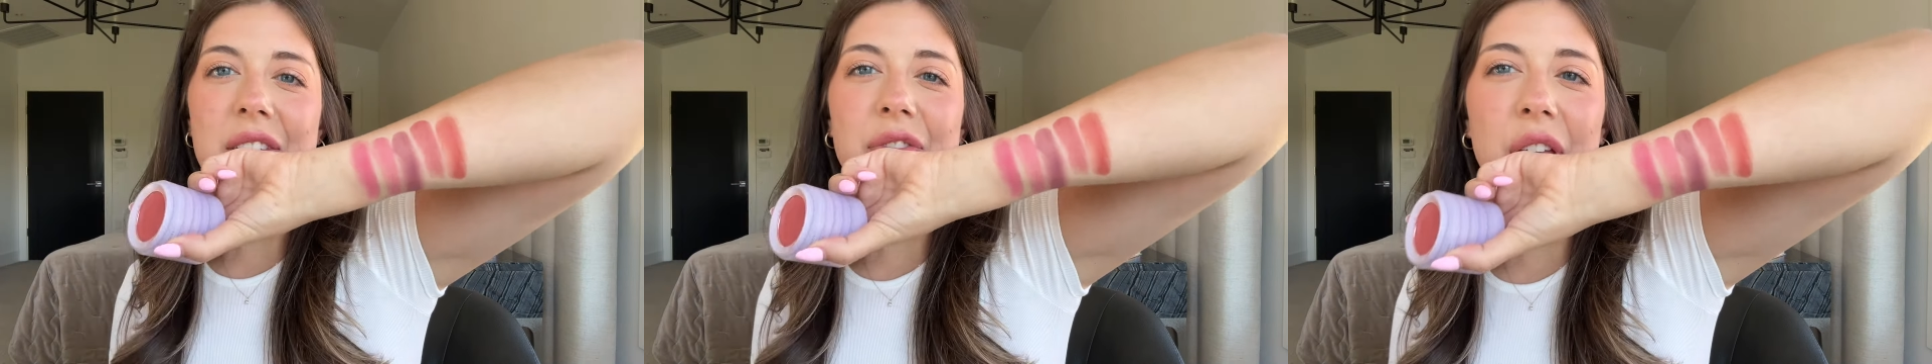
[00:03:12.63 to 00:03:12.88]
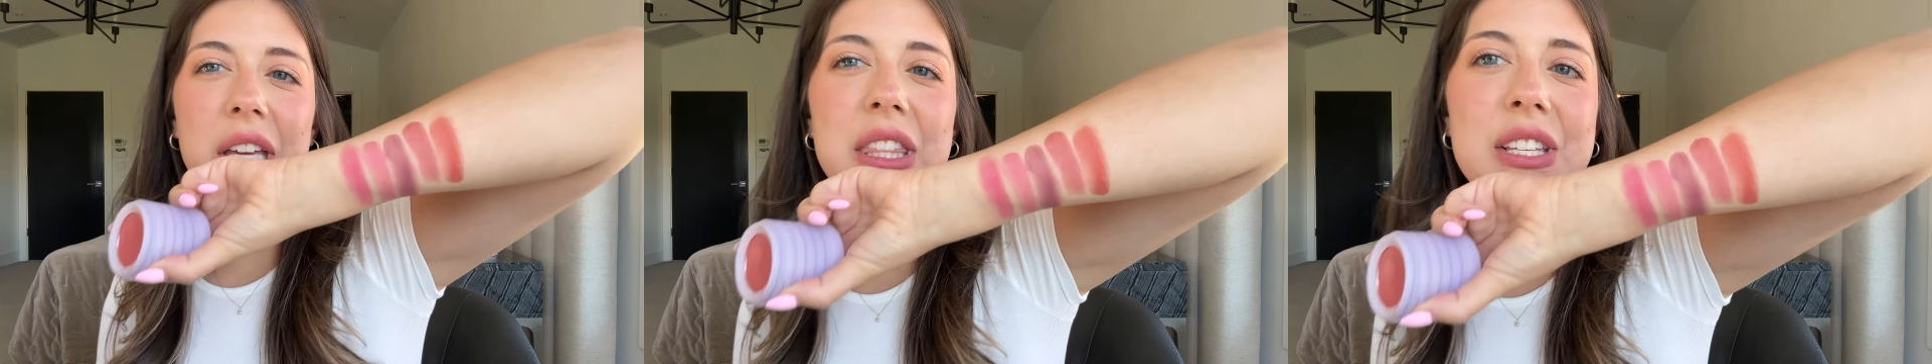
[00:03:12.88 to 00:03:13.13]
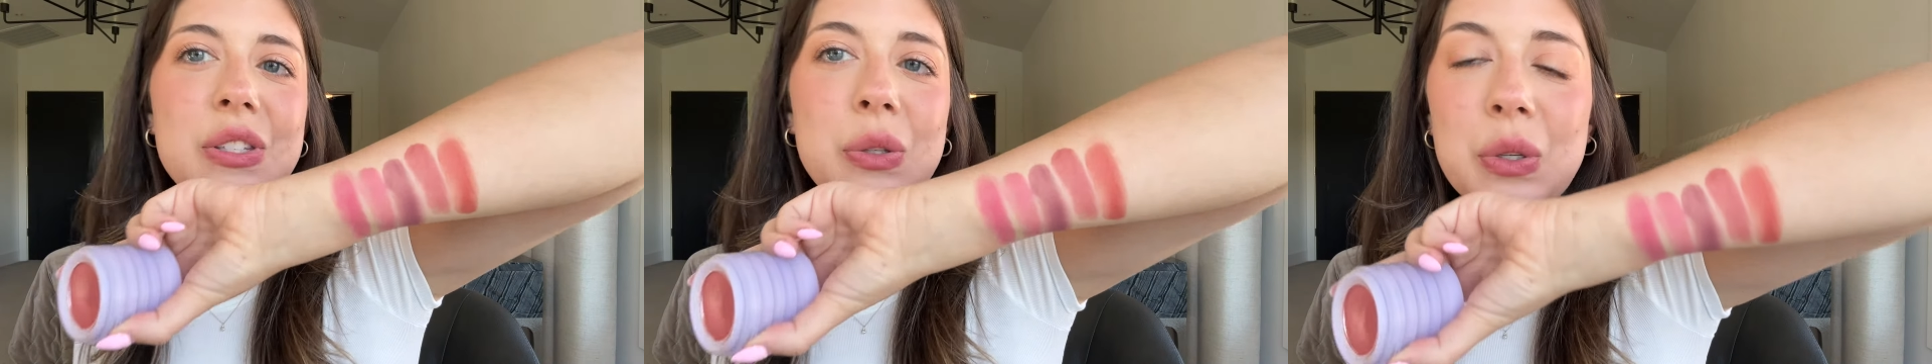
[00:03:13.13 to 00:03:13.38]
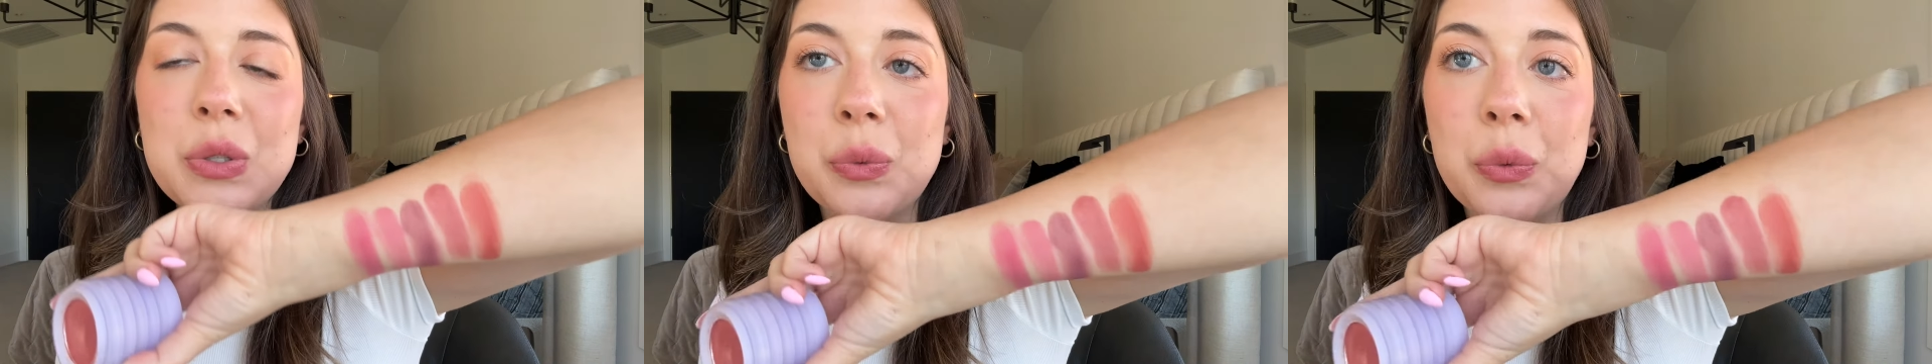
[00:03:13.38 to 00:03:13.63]
feel like this
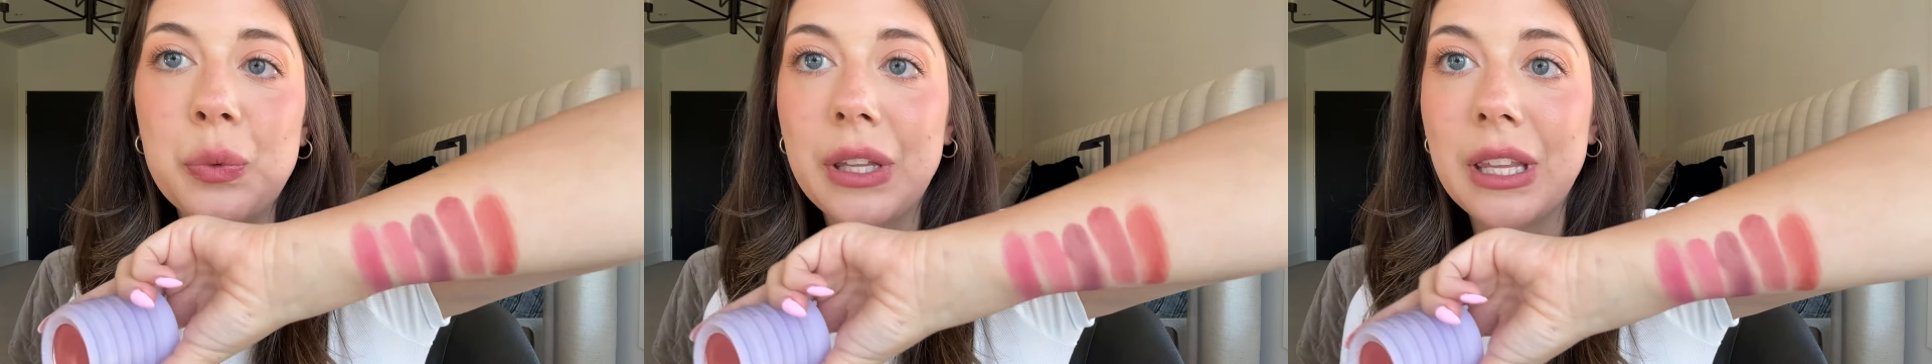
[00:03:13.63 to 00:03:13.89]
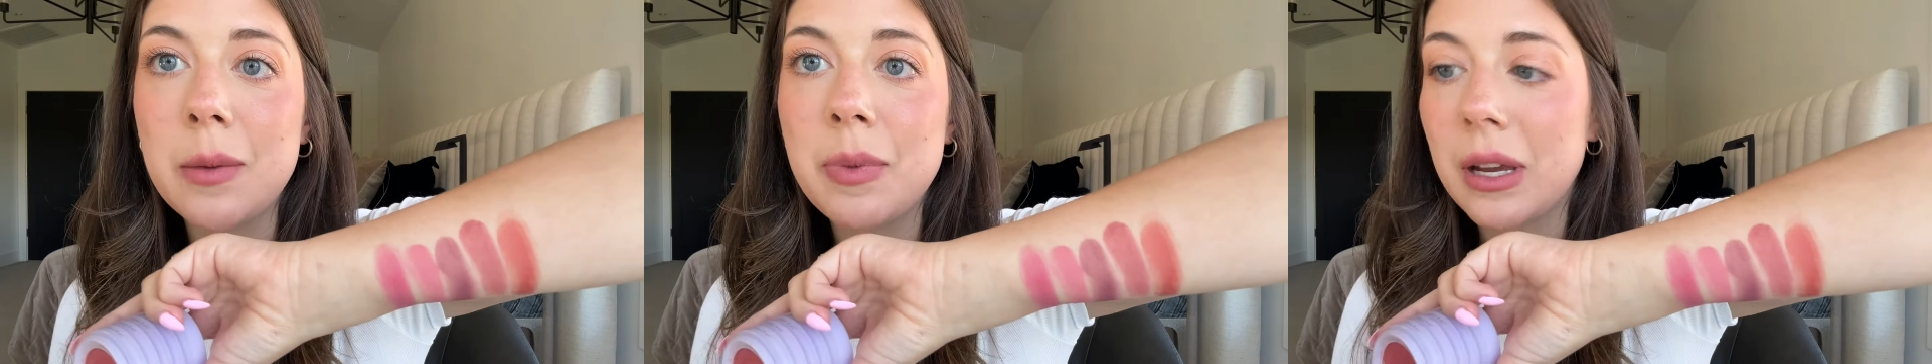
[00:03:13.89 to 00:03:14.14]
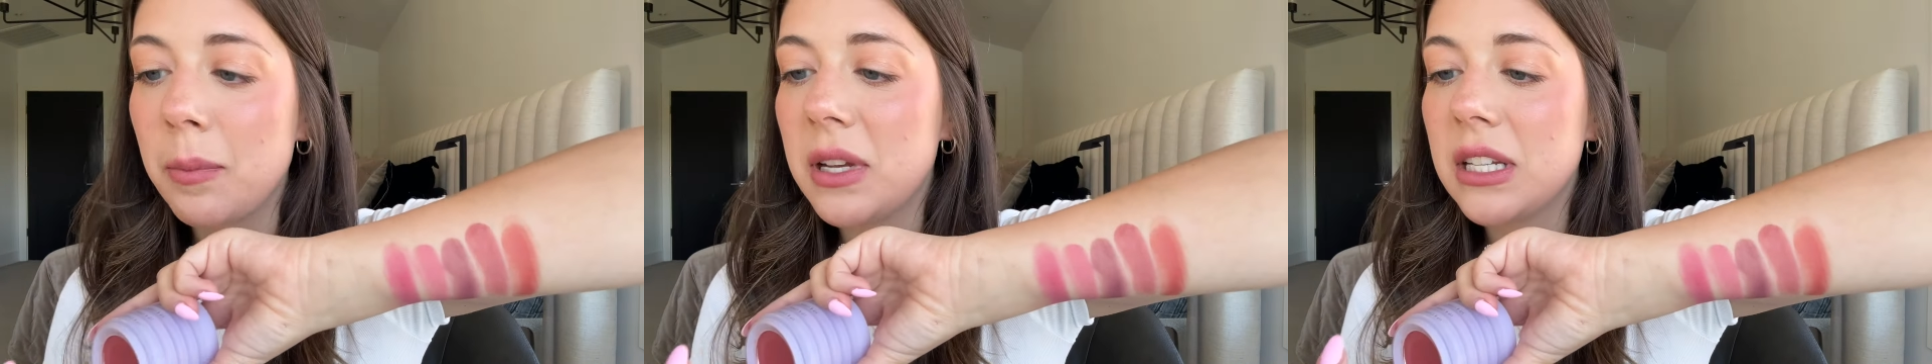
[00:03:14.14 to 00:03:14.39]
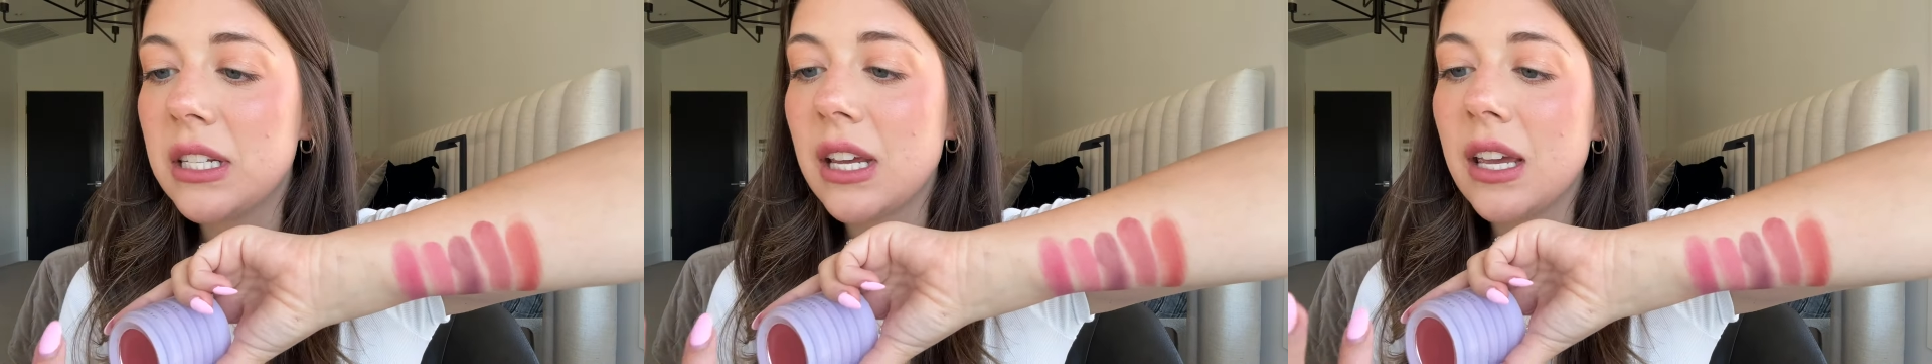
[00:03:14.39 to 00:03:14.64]
looks really
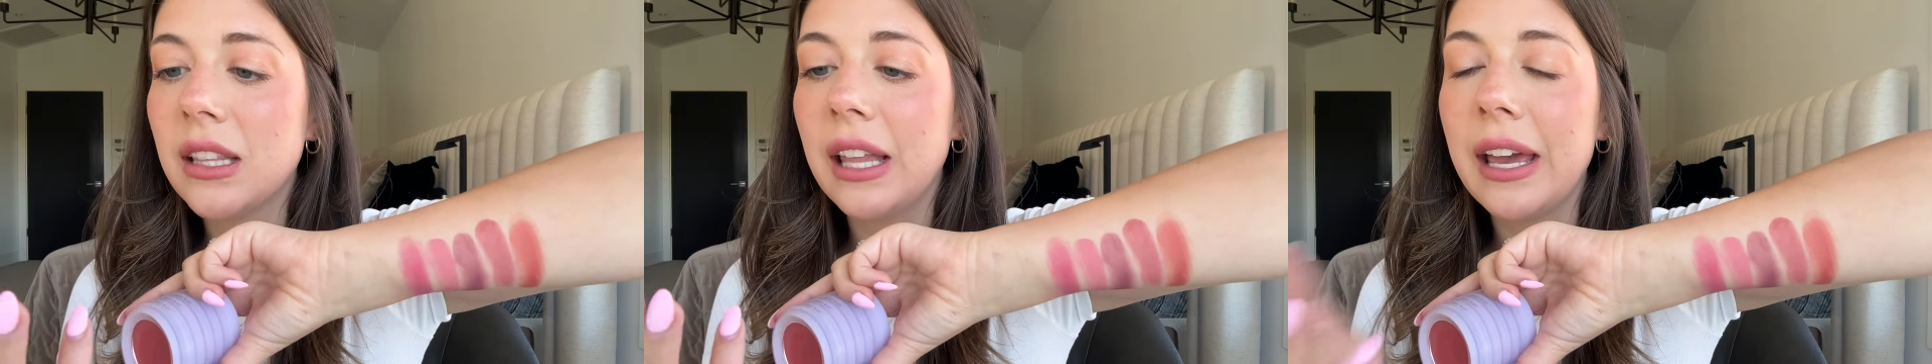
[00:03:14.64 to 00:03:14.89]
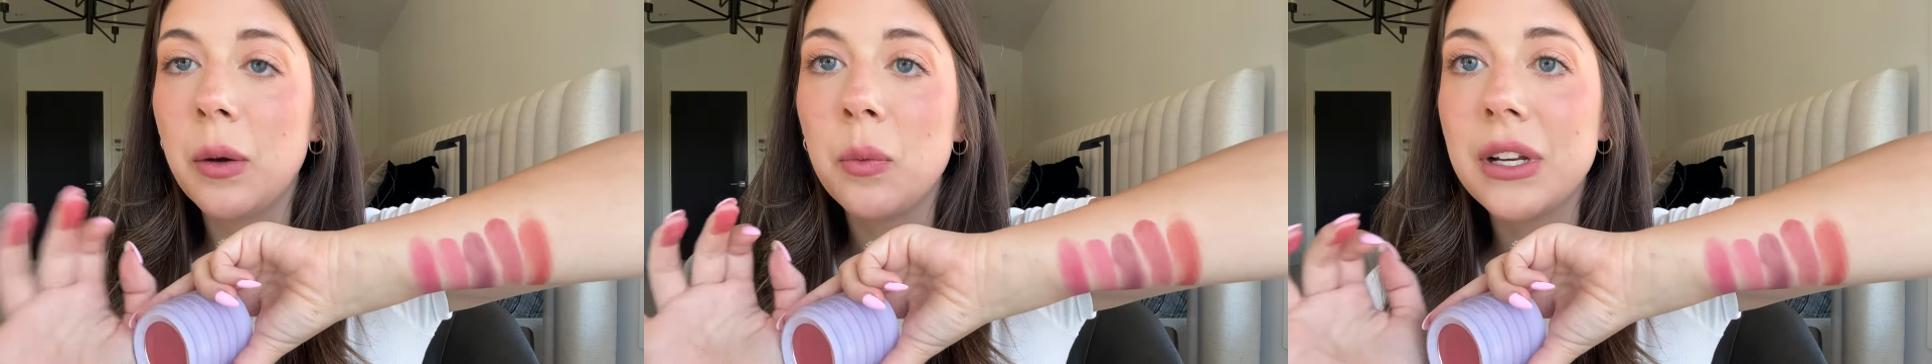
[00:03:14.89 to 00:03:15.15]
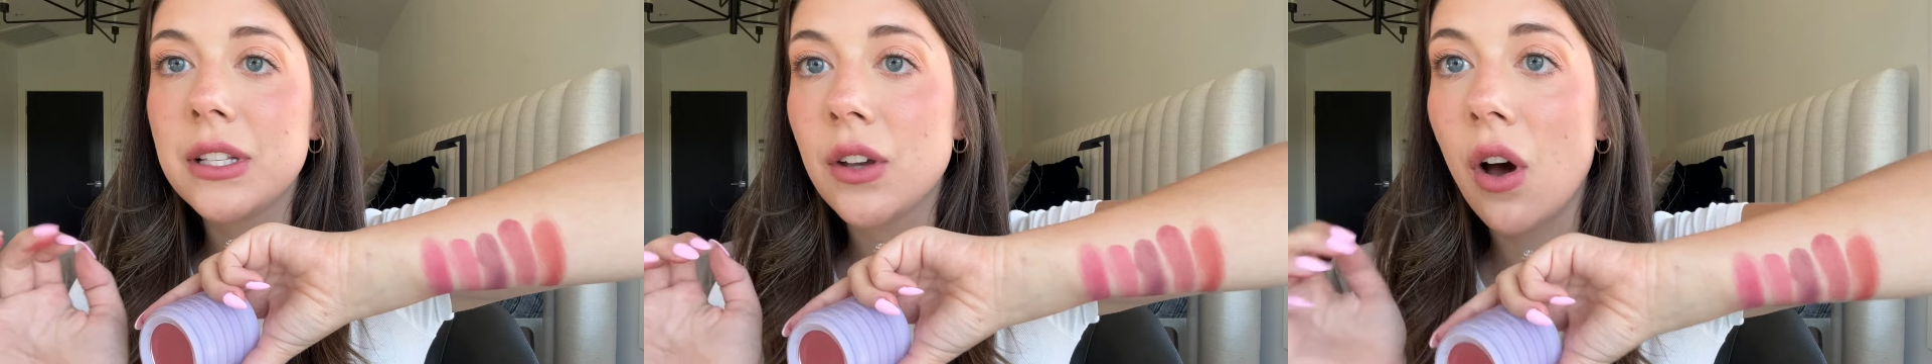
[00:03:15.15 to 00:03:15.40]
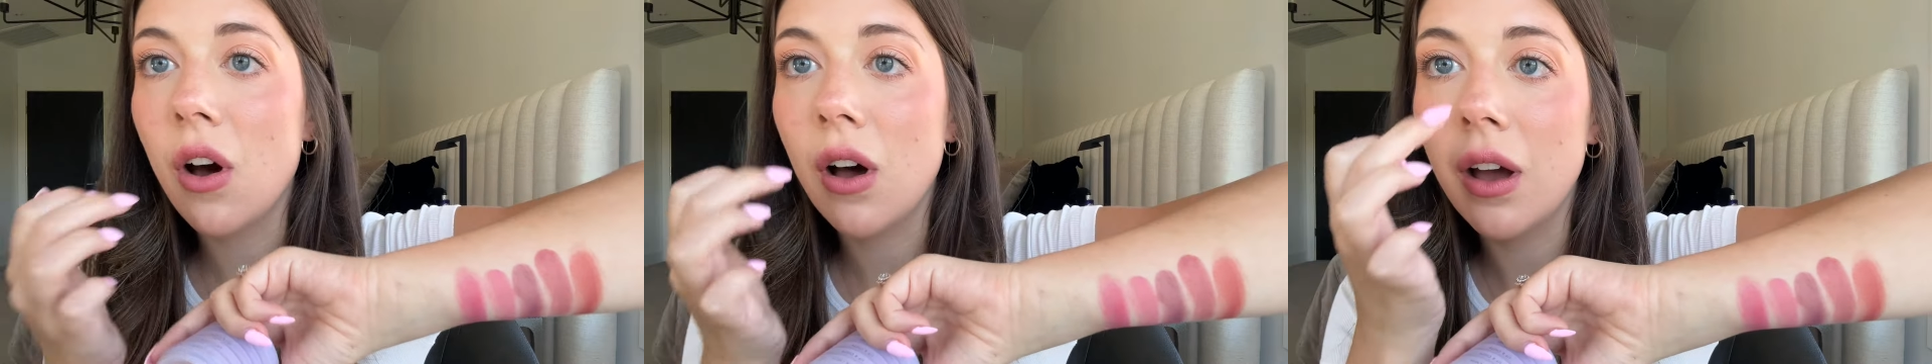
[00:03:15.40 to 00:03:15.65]
pigmented, like when it's
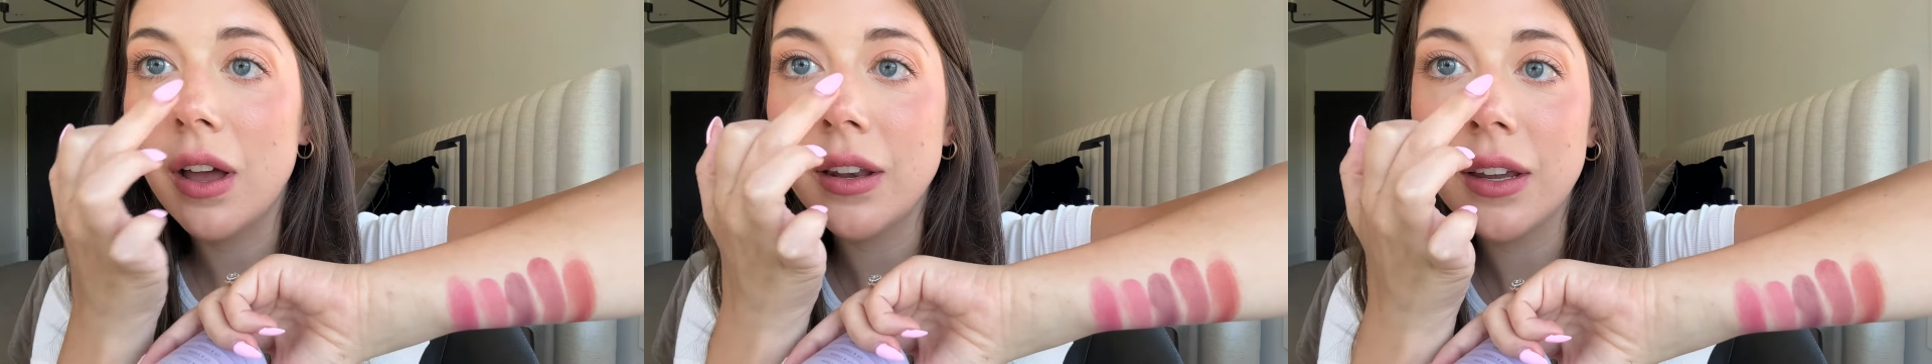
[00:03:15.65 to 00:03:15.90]
on.